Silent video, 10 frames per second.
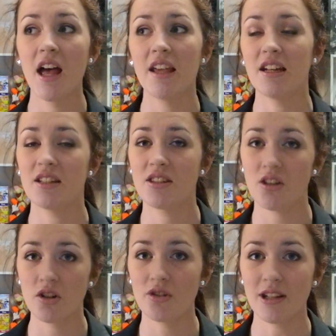It is
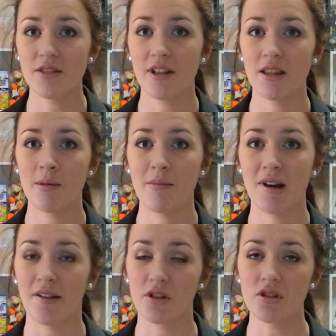so stressful at the moment,
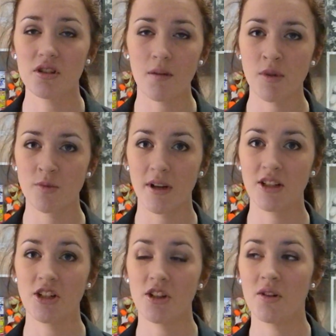I've got so much work
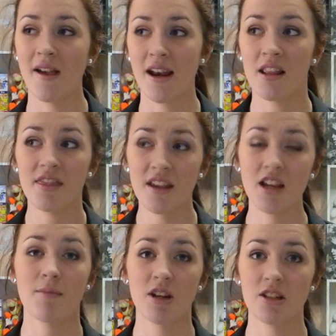to do, and I
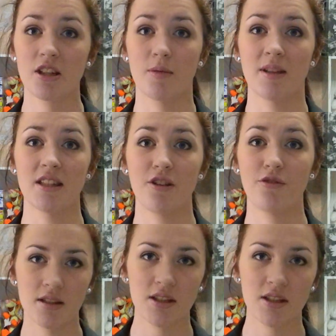think I might just kill myself.